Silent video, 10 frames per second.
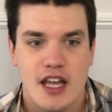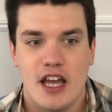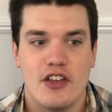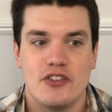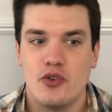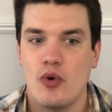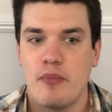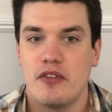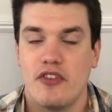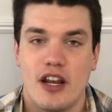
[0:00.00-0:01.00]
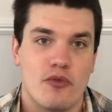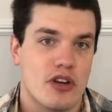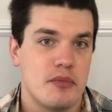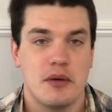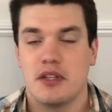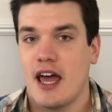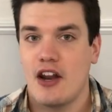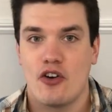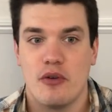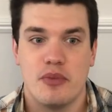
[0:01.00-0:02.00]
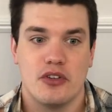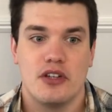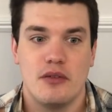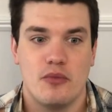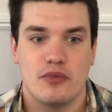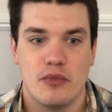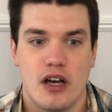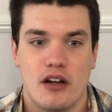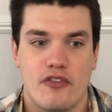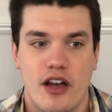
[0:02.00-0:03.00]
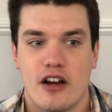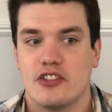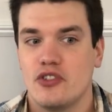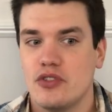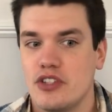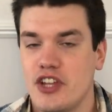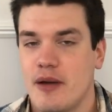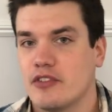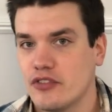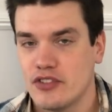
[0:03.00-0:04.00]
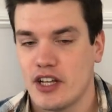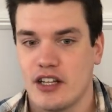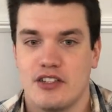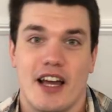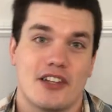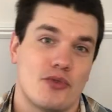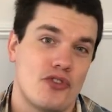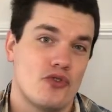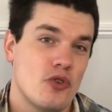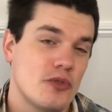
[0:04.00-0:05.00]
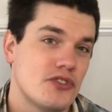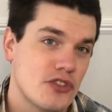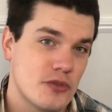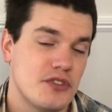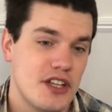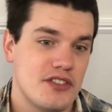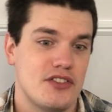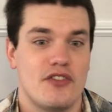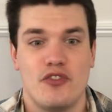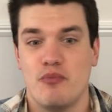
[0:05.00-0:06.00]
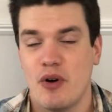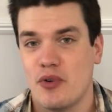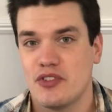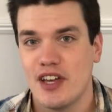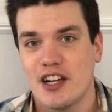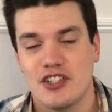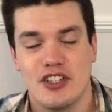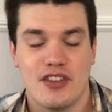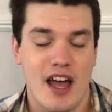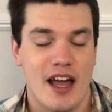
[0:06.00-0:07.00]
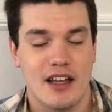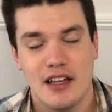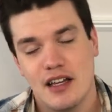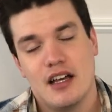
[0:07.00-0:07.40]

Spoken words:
And then 2-weapon fighting, we're going to be able to add our ability modifier to the damage for the second attack. So under normal circumstances, if you bonus action attack